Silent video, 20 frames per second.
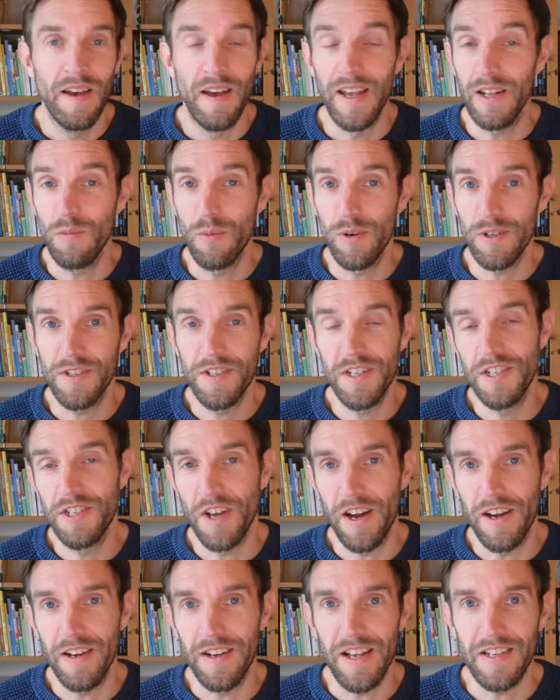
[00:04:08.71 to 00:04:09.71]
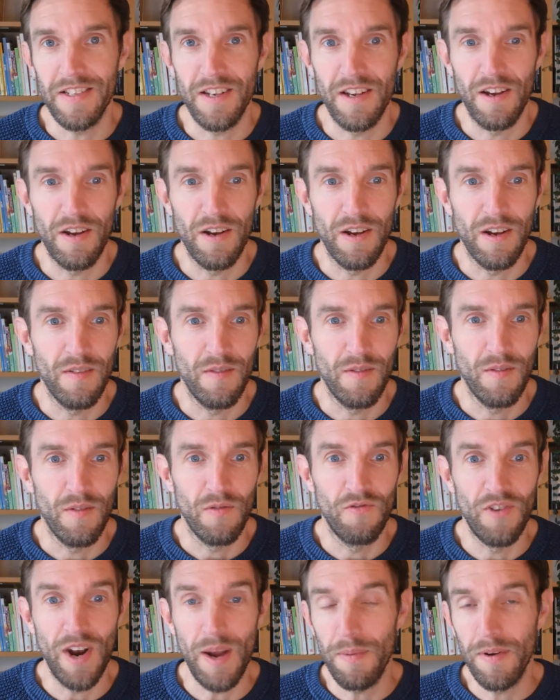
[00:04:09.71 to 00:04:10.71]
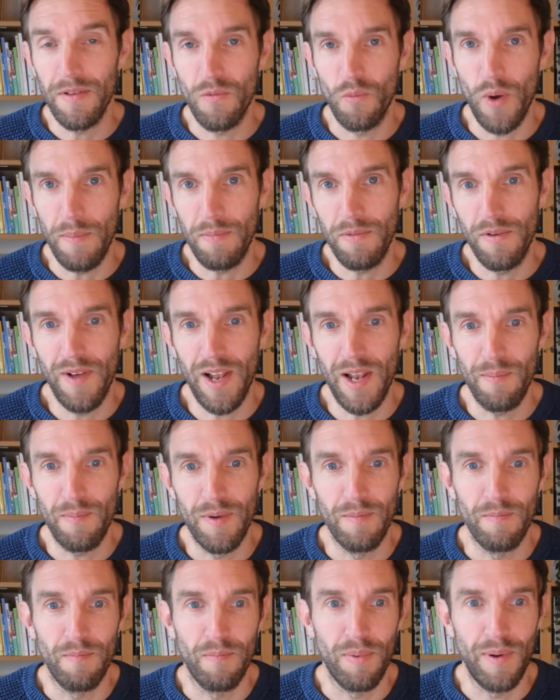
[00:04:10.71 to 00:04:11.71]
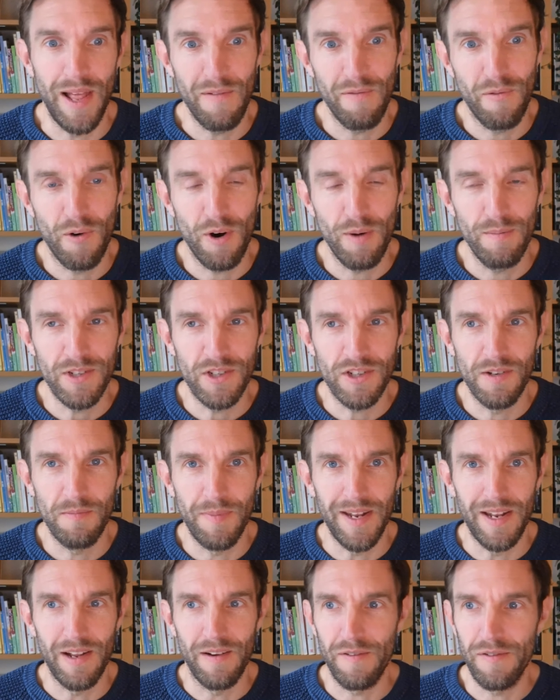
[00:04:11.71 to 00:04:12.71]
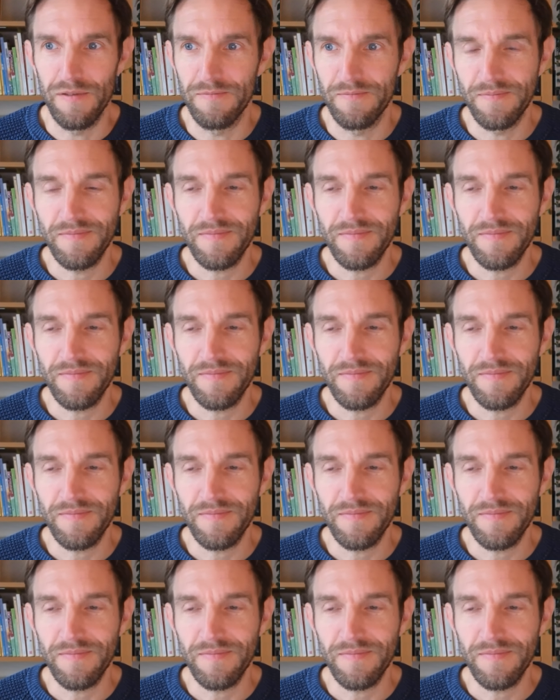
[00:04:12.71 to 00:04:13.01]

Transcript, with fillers: It was designed as a rapid web development platform. It's a bit of,